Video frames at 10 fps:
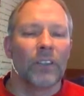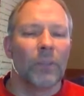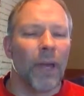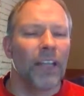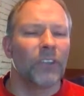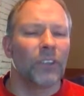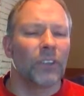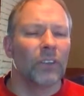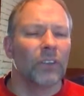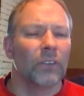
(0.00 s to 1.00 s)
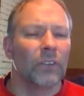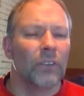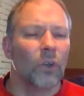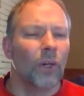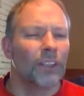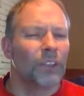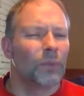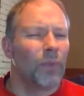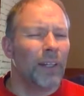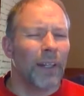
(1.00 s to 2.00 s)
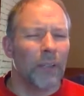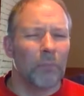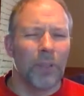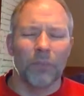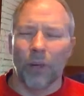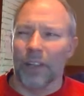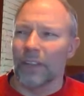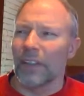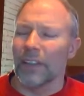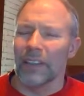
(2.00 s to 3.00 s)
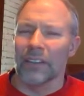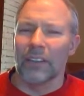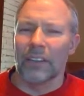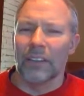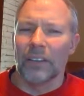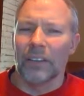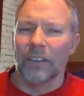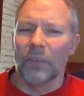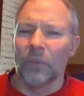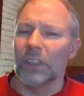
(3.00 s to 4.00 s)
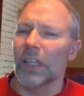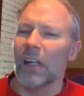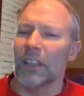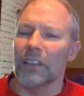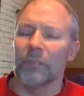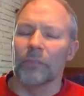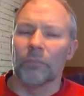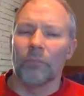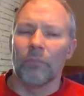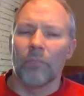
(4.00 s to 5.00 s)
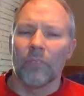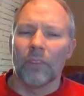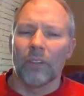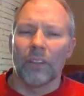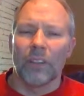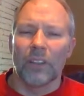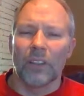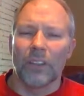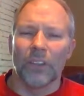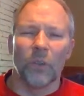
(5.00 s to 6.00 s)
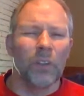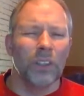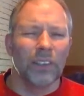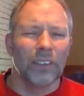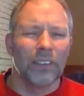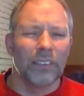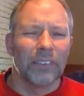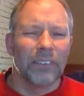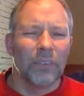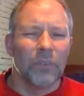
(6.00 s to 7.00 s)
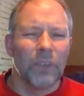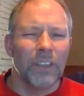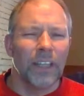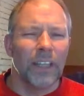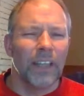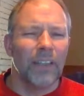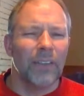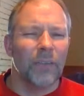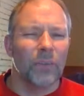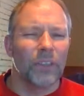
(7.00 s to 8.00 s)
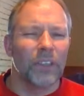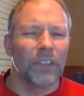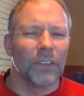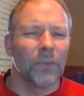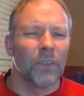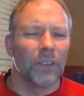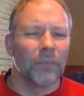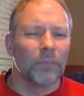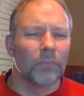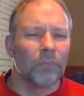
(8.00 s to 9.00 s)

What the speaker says: Sebastian, who I swear had been right there, was gone. Gazore? What the heck was Gazore?